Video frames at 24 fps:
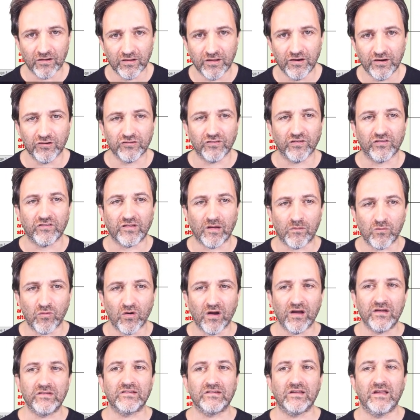here to
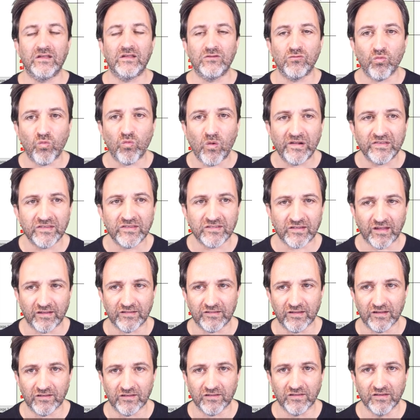summarize in one
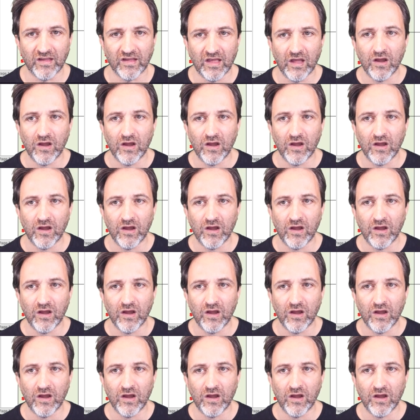sentence